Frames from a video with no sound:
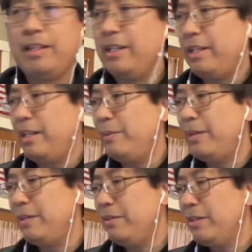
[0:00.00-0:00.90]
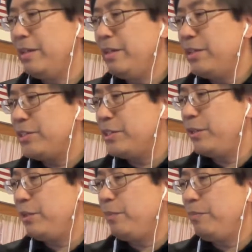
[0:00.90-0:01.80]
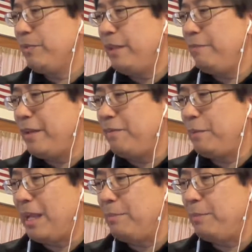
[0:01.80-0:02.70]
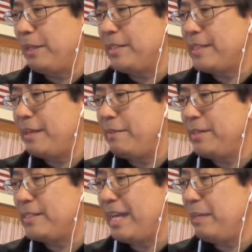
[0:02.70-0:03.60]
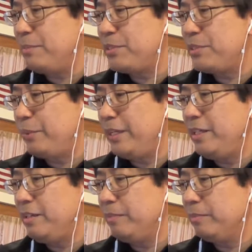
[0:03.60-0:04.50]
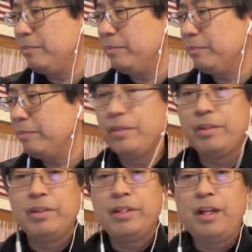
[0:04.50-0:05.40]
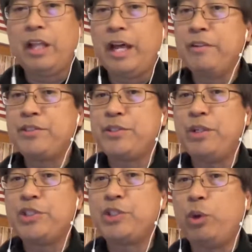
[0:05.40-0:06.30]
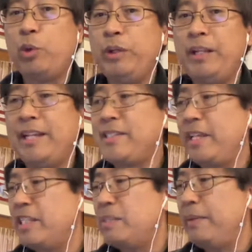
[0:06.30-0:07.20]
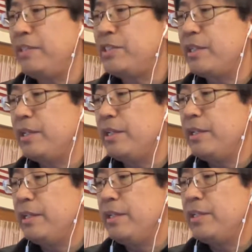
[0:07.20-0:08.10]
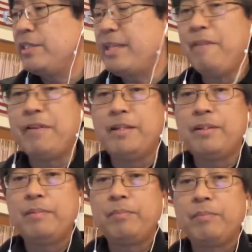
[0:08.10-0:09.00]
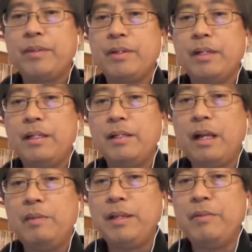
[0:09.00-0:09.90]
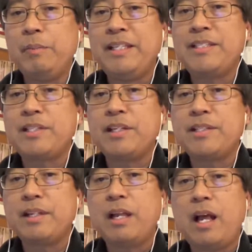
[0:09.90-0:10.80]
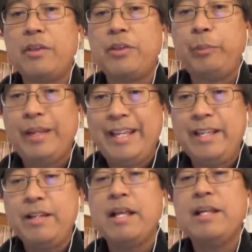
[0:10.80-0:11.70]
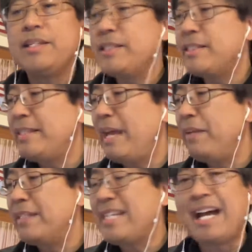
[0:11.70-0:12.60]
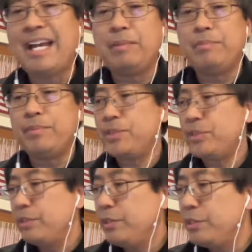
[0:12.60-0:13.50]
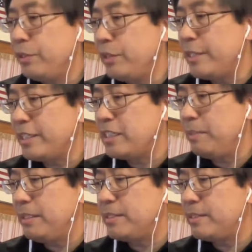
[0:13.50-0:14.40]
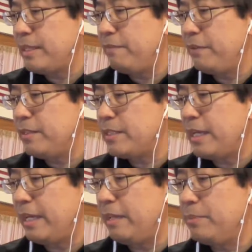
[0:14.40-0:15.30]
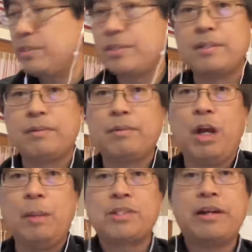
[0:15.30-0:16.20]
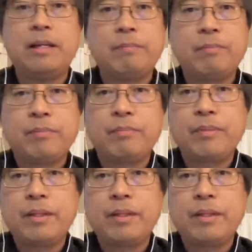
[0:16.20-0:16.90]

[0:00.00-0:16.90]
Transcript: Here we go. So if you have a problem like 7 times 3, a lot of students don't realize that this means 7. It means 3 7 times. So this actually means 7 times. See your document camera at the moment.